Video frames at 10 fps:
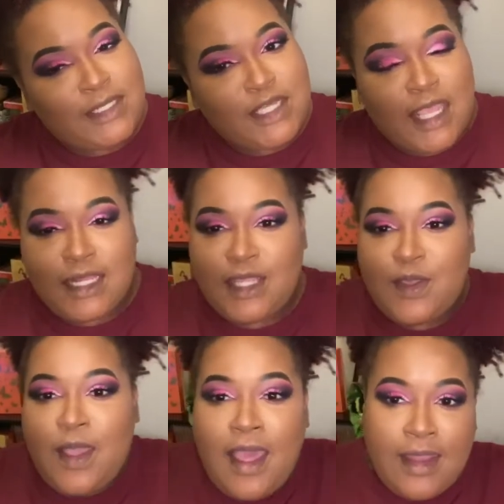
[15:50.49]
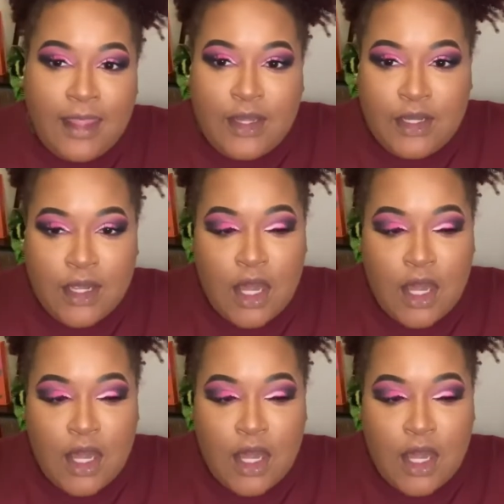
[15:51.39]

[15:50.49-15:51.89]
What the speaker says: Jaclyn Hill highlighter.